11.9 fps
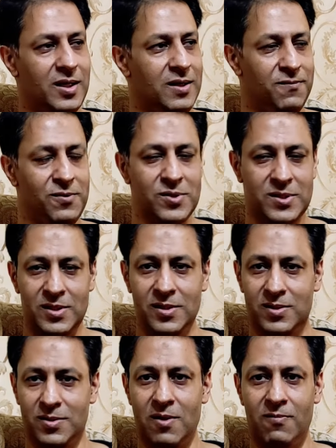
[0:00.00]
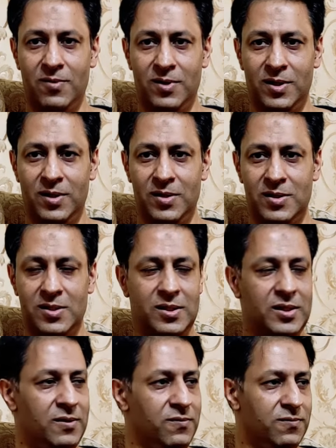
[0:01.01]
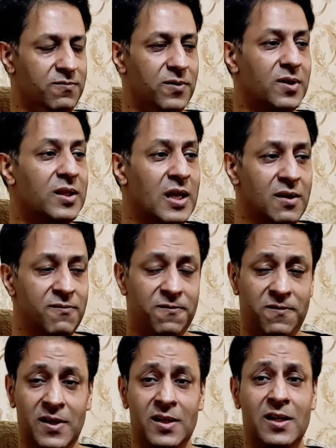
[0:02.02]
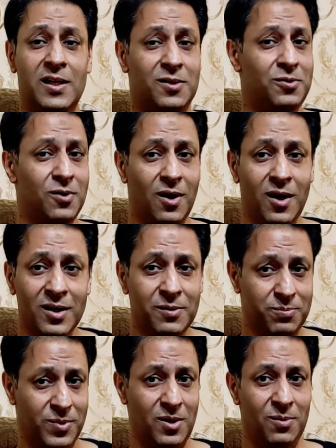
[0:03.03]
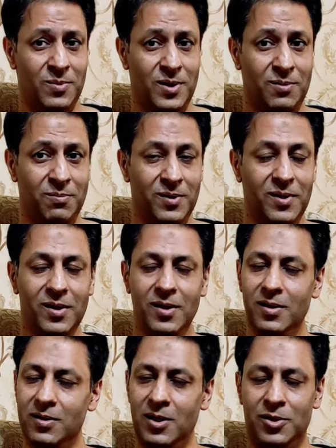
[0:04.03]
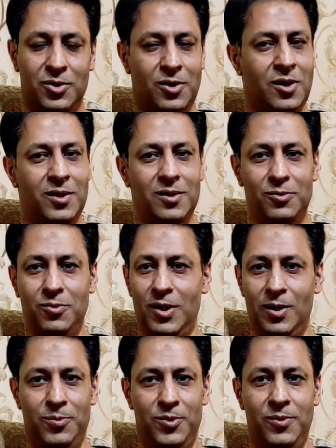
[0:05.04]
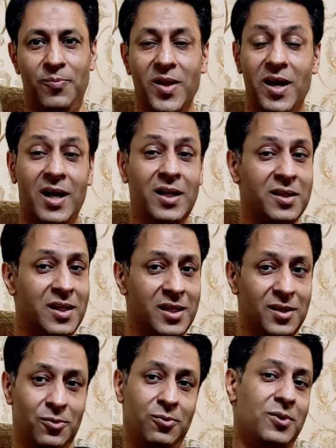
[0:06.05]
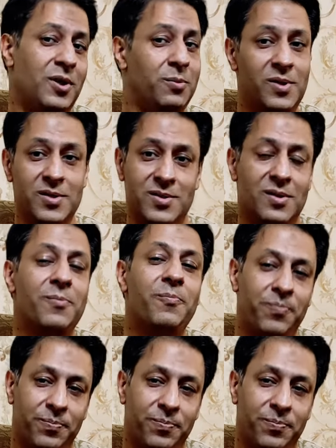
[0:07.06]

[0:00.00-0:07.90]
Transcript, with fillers: If you see someone in the street, if they feel that you are in problem, they try to help you, and they do their best.